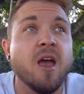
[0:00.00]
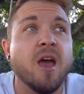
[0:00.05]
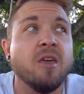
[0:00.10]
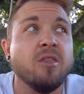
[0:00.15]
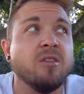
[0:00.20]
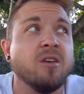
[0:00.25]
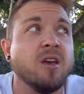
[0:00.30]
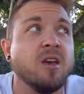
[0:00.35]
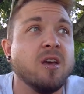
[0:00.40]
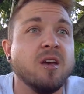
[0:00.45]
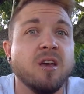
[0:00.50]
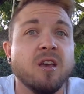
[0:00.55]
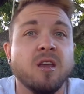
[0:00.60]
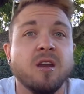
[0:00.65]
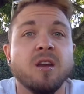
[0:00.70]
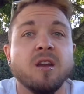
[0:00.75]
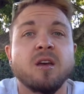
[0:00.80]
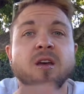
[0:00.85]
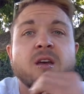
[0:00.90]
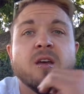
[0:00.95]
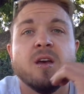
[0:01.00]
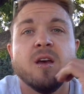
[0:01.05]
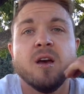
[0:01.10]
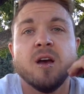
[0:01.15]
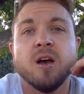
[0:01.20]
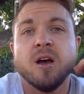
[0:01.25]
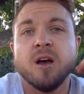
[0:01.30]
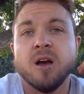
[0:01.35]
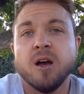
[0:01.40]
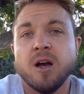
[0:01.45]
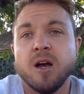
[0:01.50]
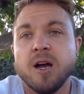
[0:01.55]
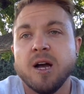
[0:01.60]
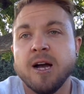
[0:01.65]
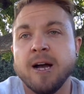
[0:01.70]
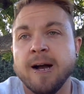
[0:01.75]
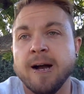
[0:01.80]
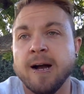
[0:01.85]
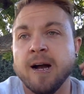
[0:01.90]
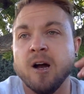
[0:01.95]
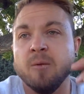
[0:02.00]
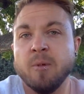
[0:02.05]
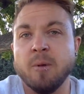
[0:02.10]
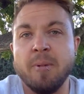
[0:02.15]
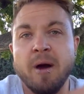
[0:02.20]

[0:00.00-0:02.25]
And then um,